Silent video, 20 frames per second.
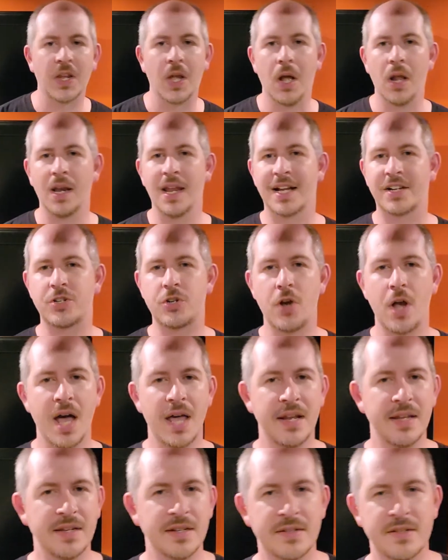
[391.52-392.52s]

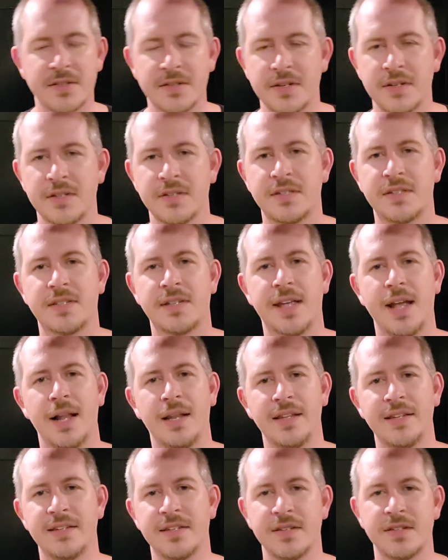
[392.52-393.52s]
Electronics,
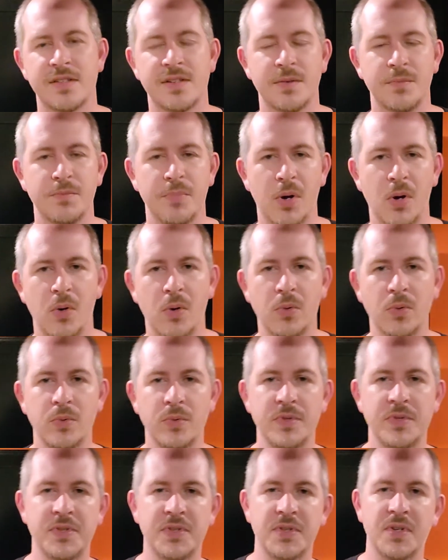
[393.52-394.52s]
skeletons and
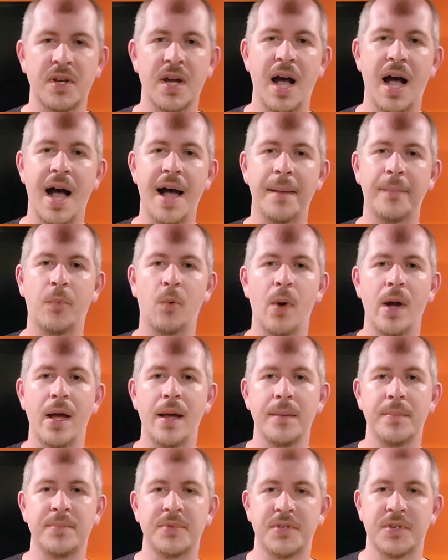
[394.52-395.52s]
bones,
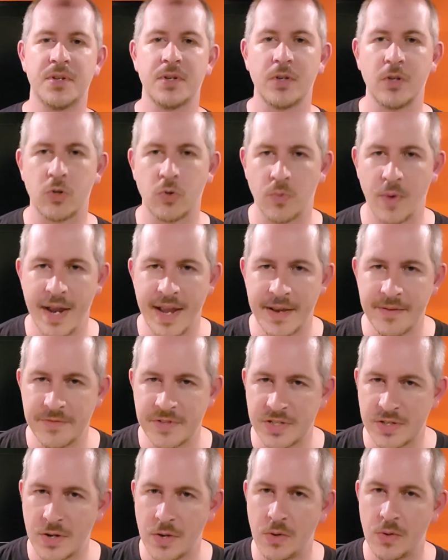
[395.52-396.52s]
cobwebs,
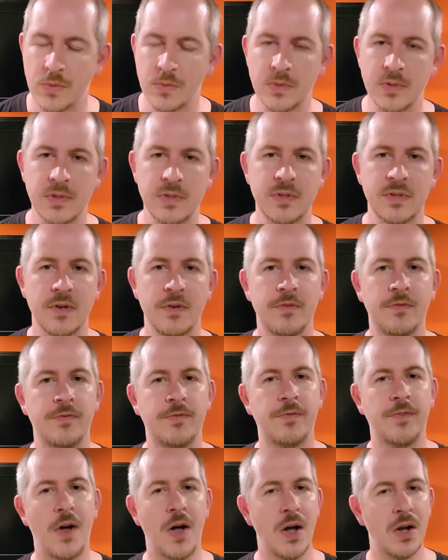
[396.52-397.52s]
gravestones,
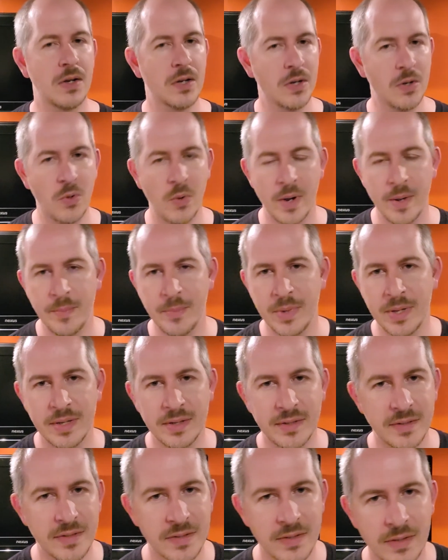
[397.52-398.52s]
fog
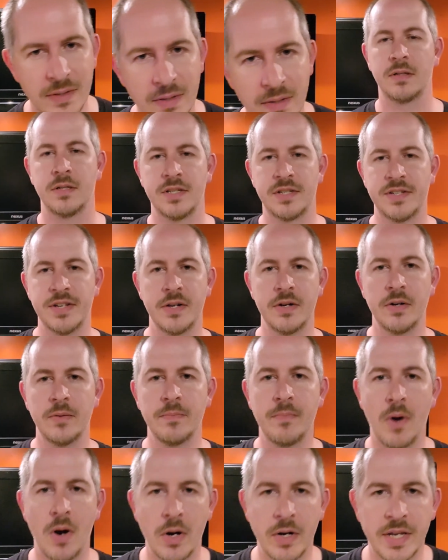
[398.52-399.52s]
equipment. Consider
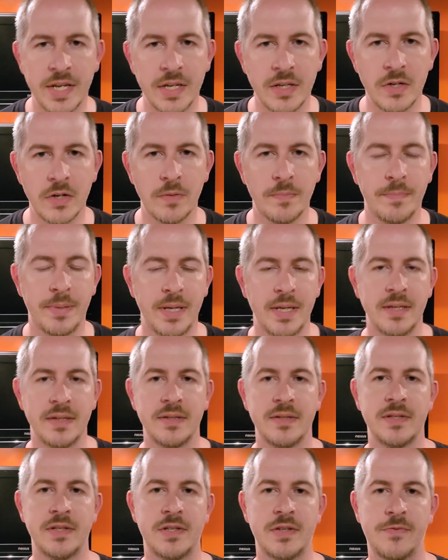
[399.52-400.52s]
marking your
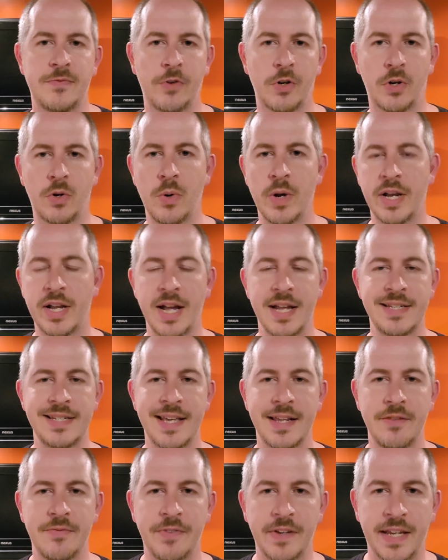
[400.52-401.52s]
bins for quick
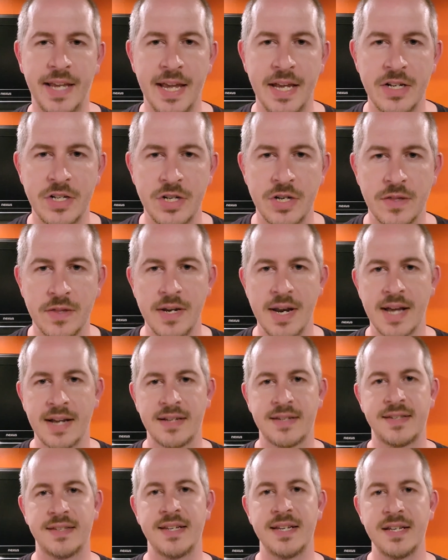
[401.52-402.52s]
identification the
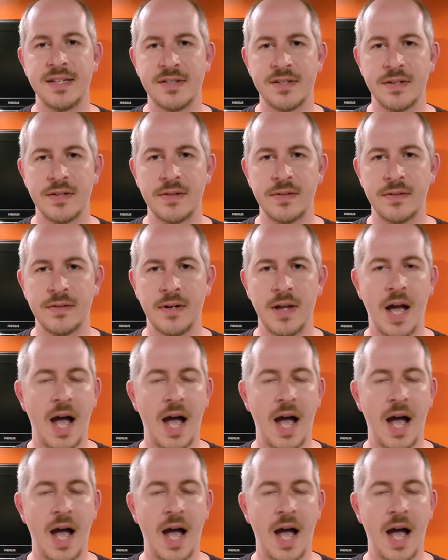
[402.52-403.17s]
next season.